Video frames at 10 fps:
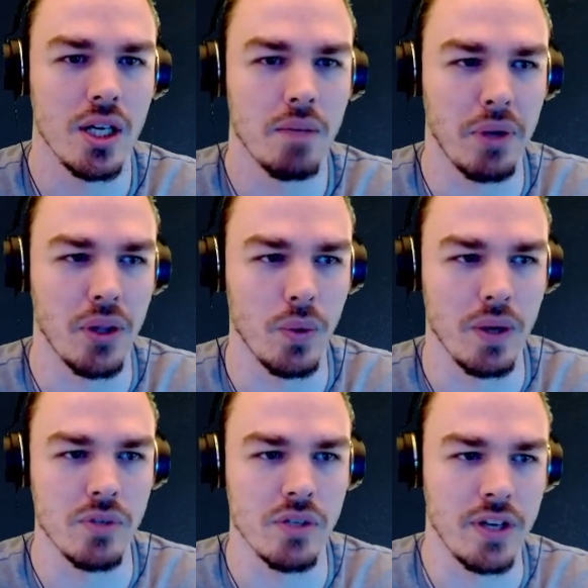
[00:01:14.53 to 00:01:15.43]
by the
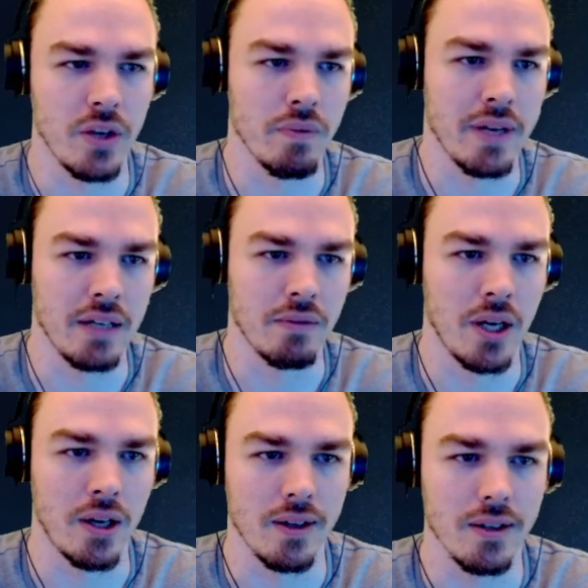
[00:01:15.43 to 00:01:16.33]
whims of any remaining
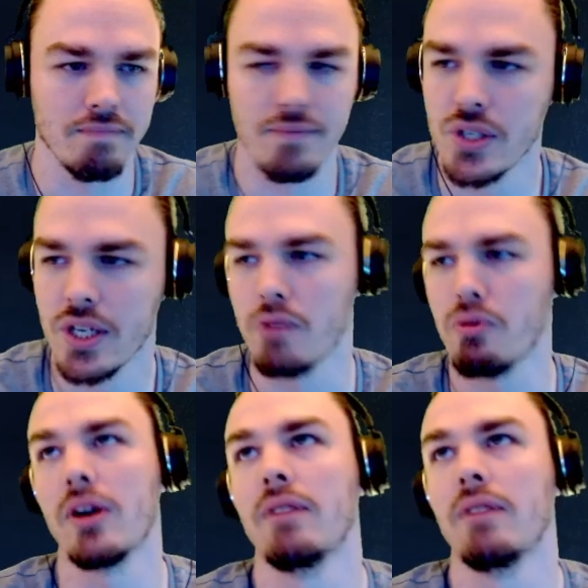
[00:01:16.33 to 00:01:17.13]
monarch. Say no more.